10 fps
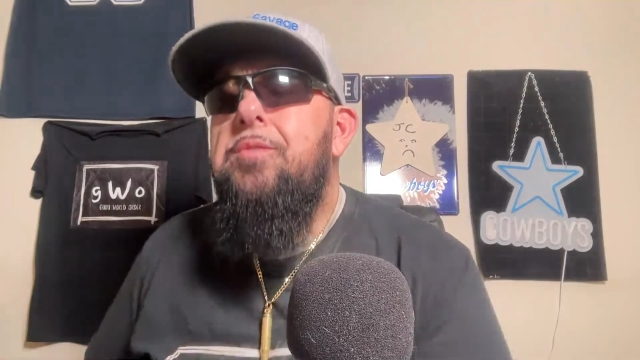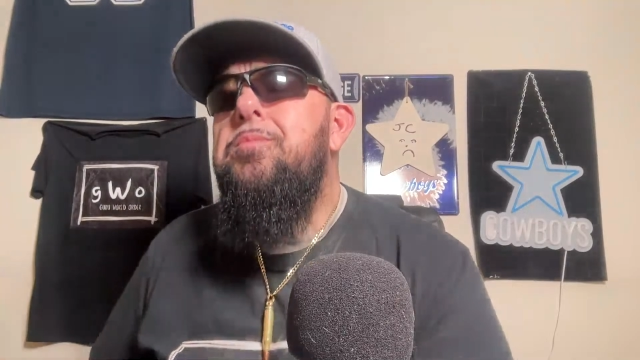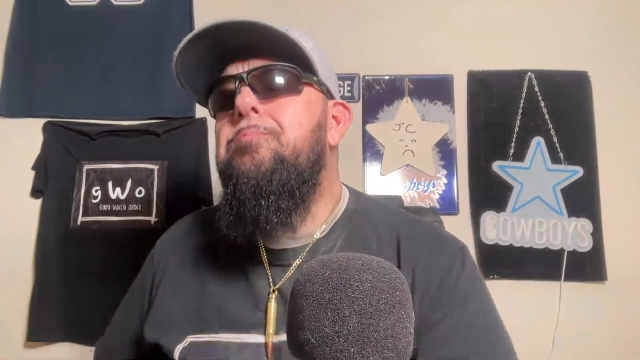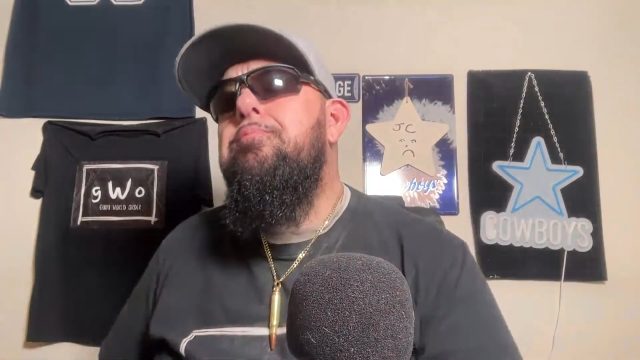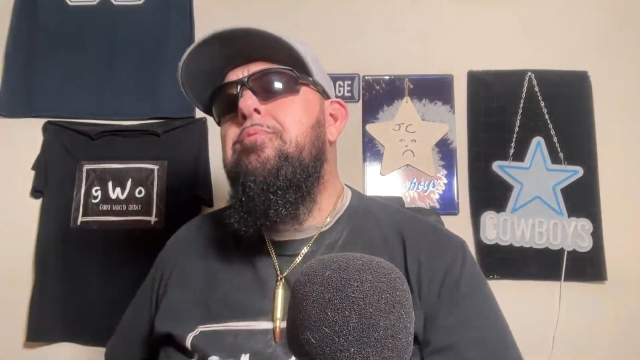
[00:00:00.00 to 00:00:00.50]

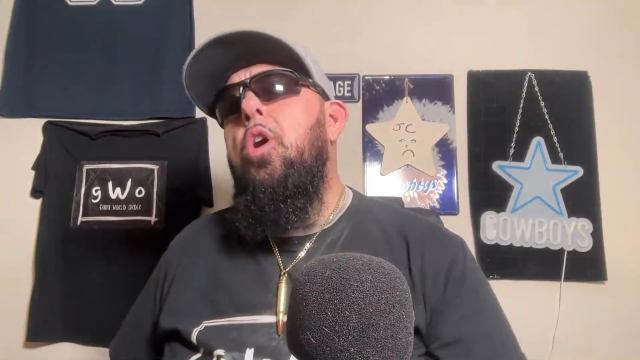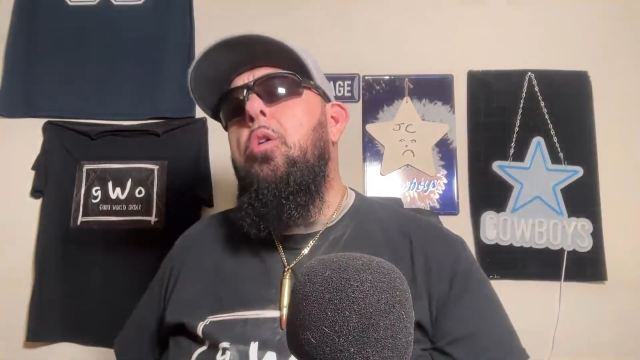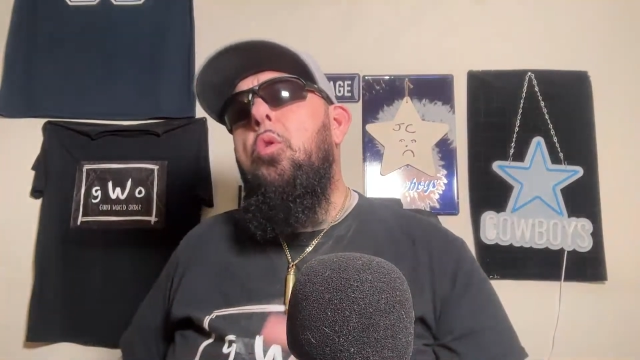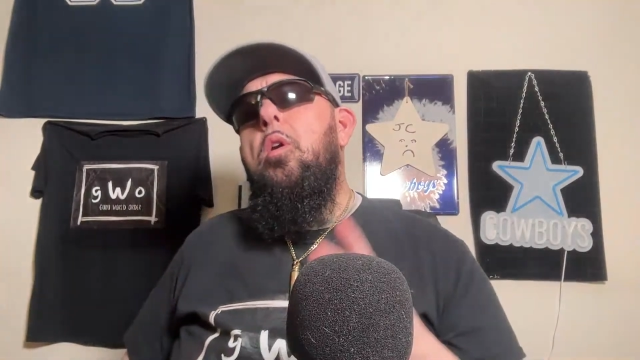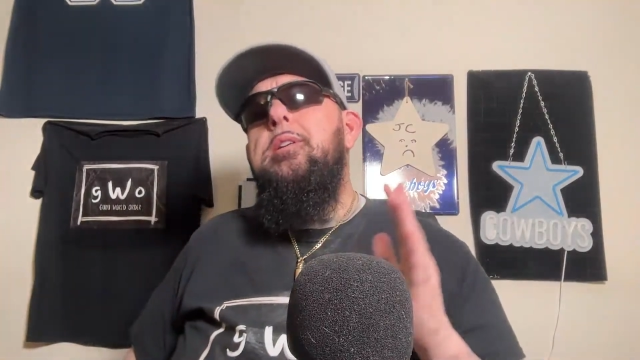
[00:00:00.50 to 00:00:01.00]
Bro,
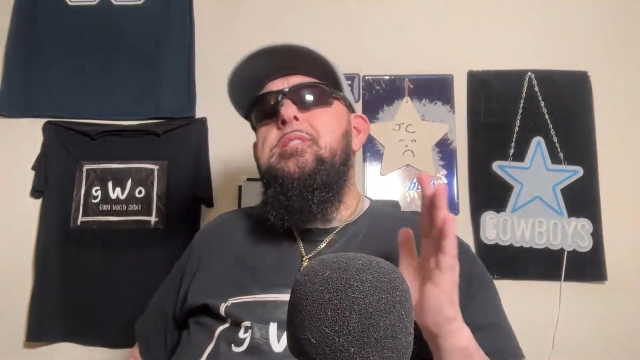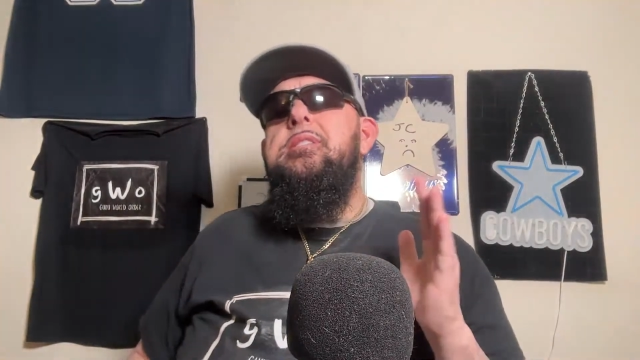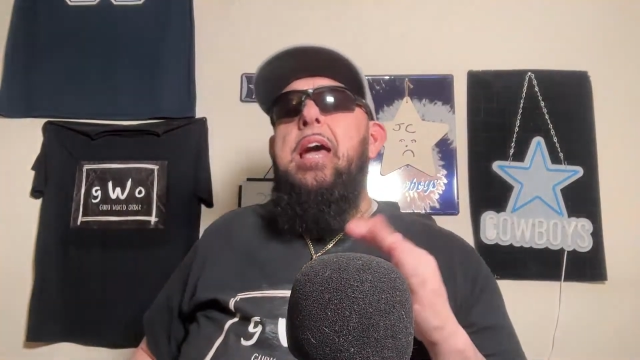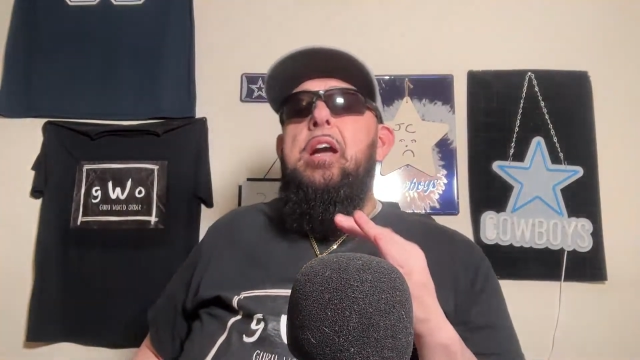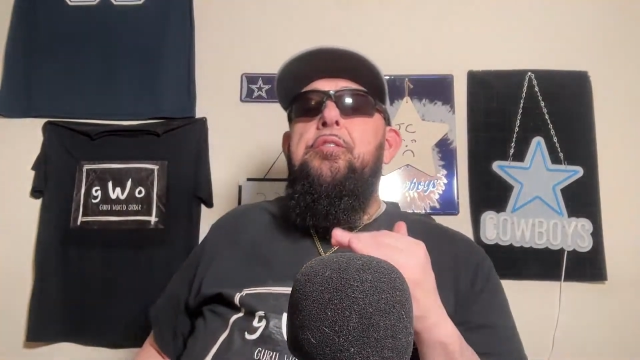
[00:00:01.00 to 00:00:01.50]
all these
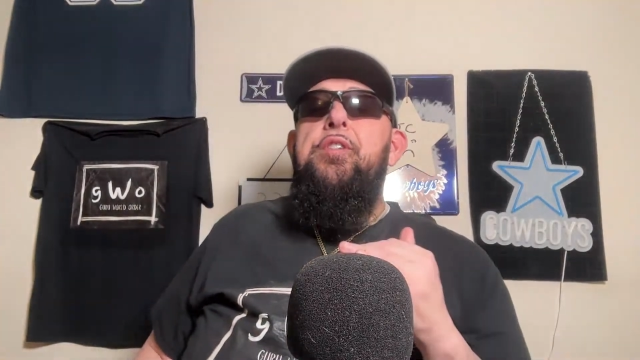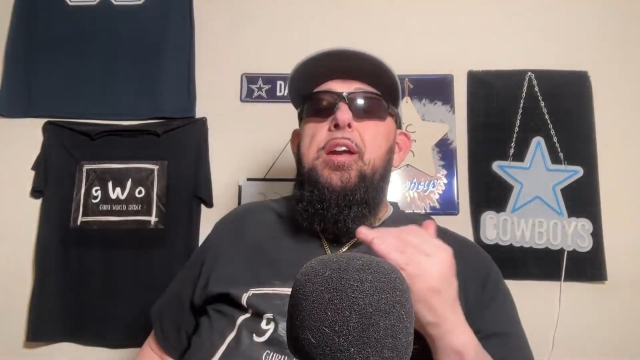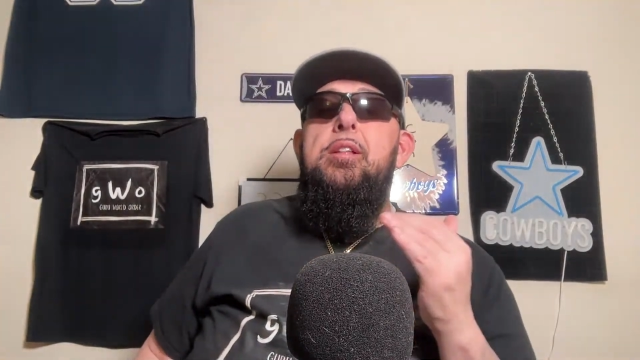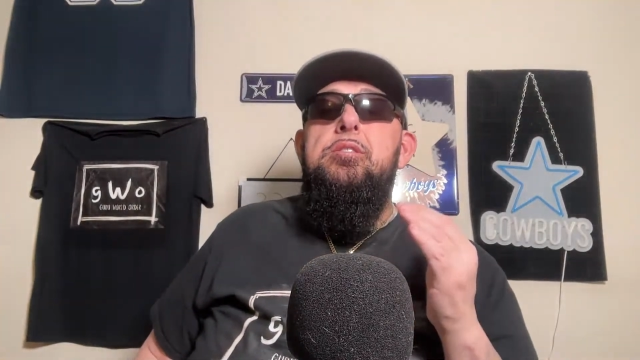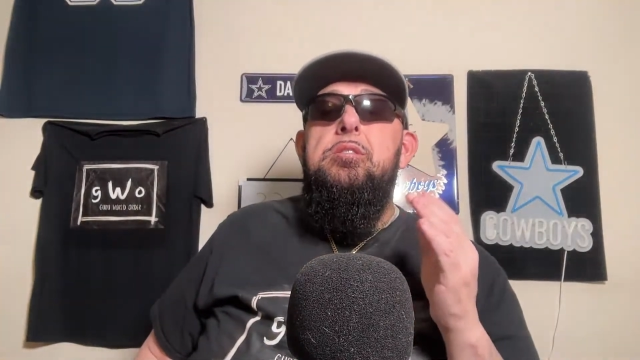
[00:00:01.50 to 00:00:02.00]
Dak
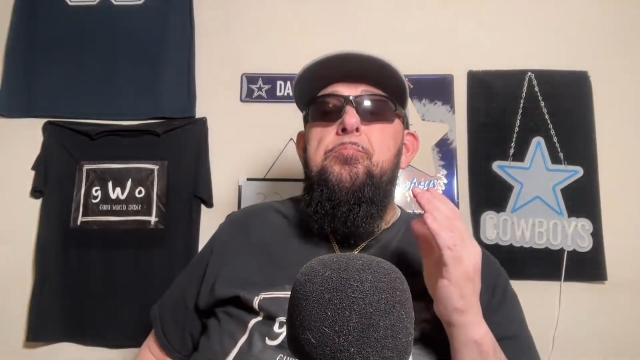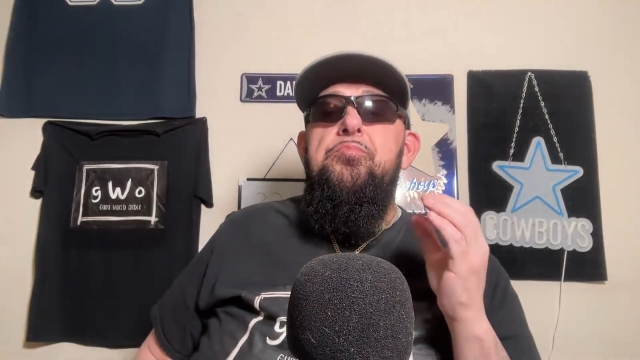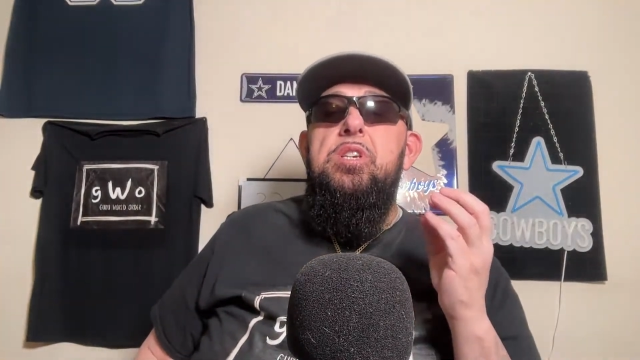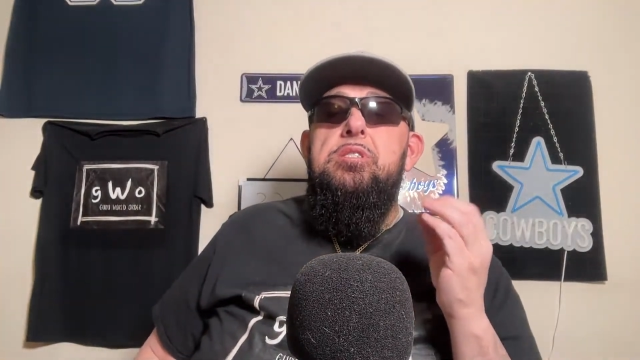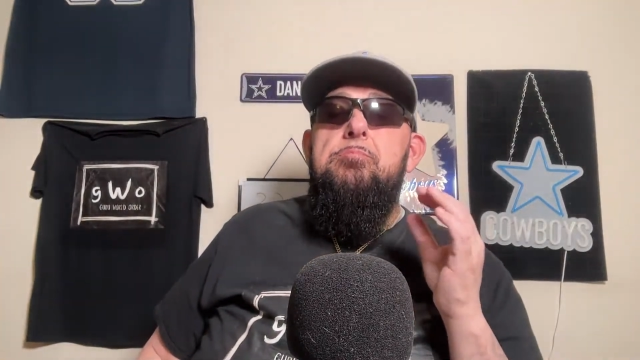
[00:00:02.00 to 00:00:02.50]
fans,
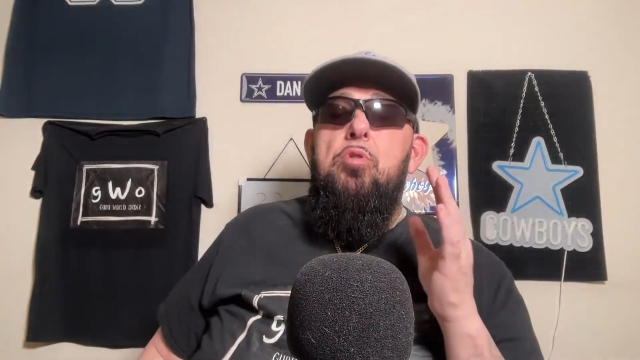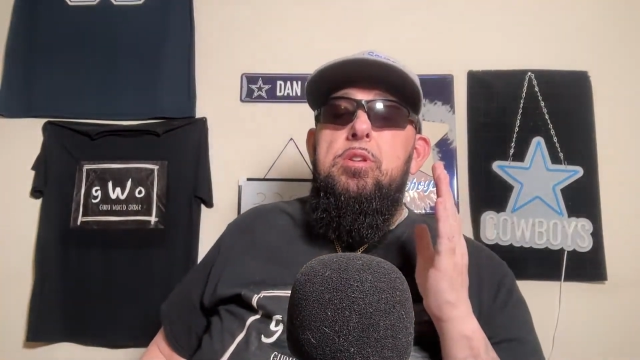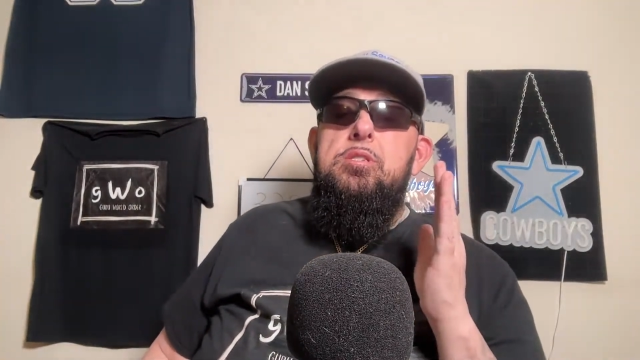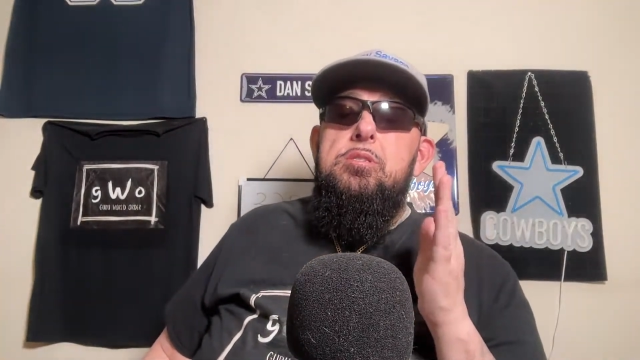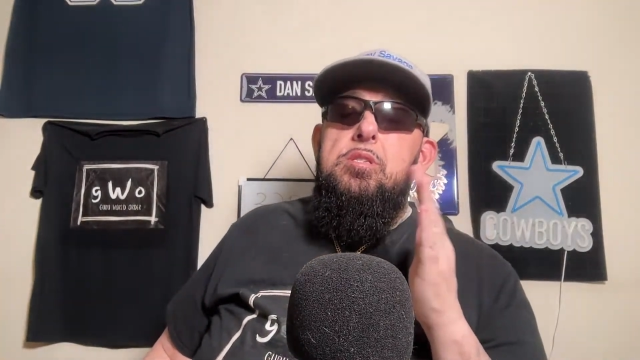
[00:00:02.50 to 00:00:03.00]
listen, bro,
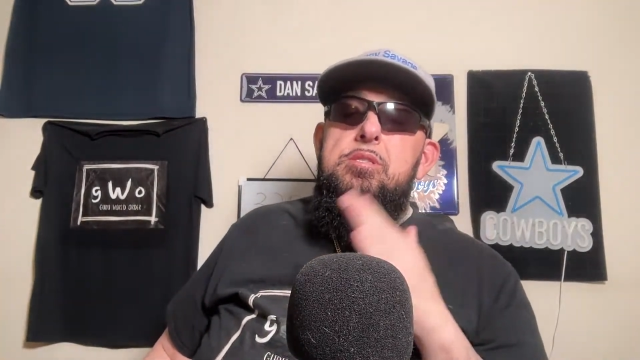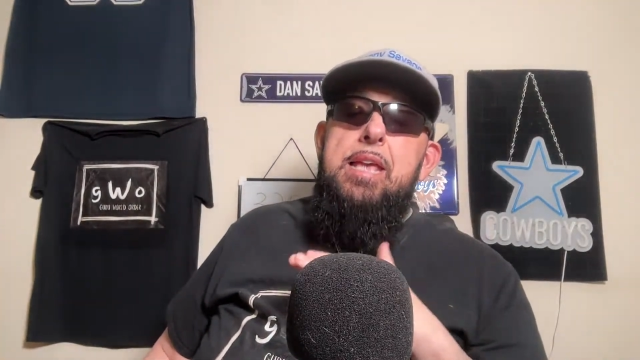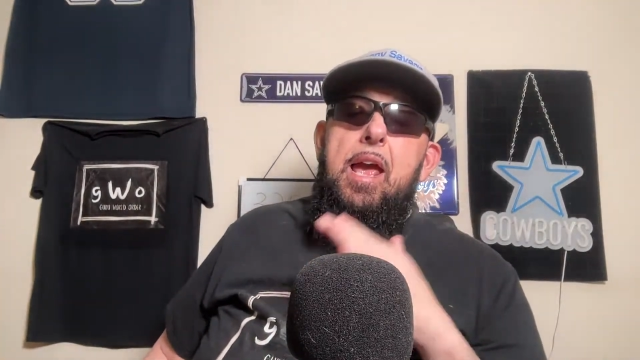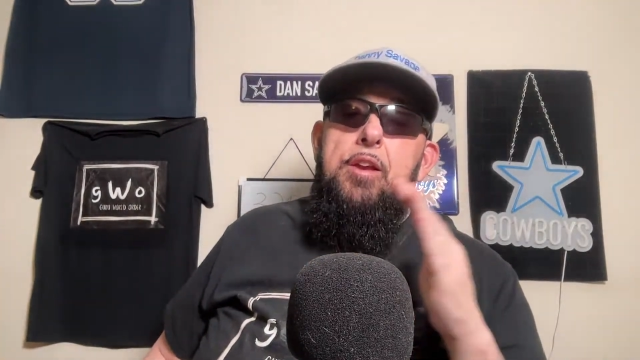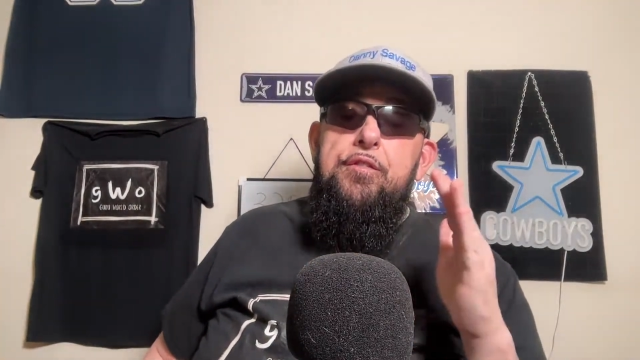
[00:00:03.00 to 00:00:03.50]
these
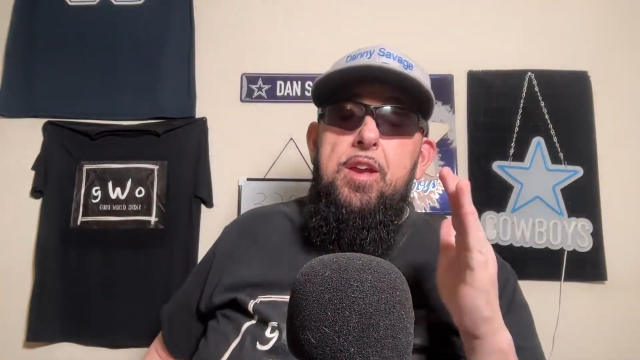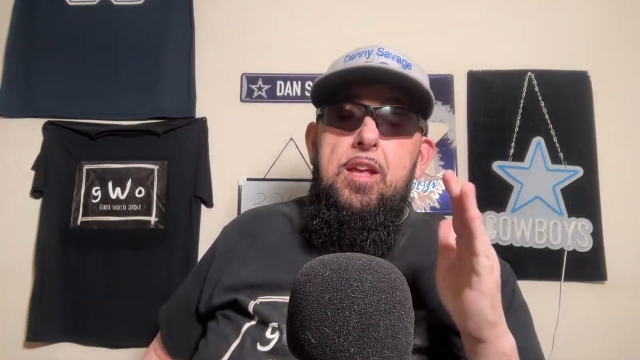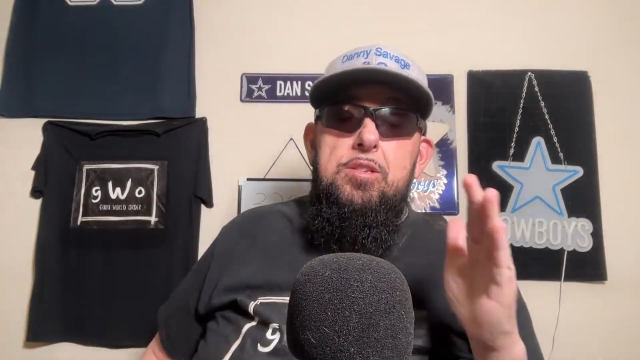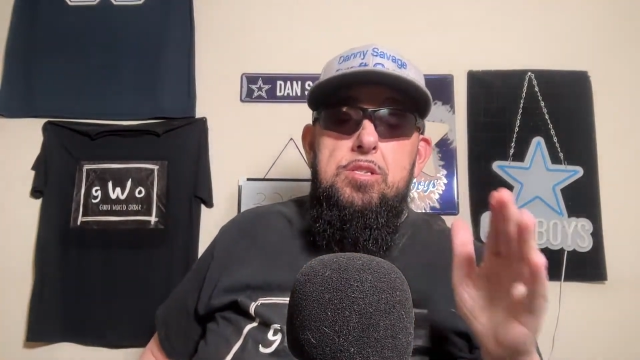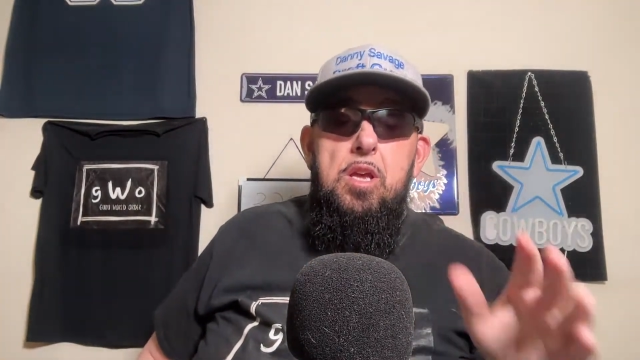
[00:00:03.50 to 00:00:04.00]
Dak
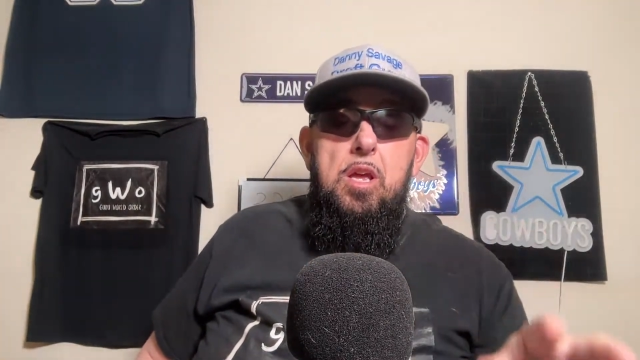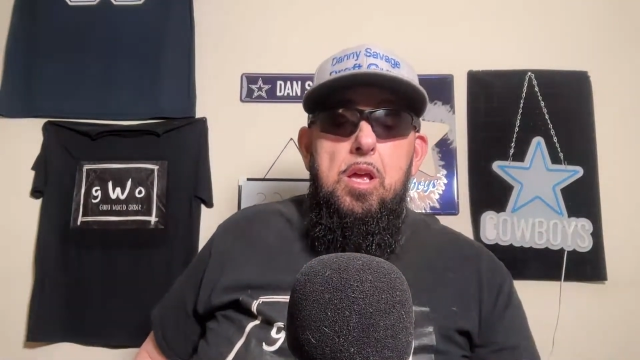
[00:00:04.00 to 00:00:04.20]
fans,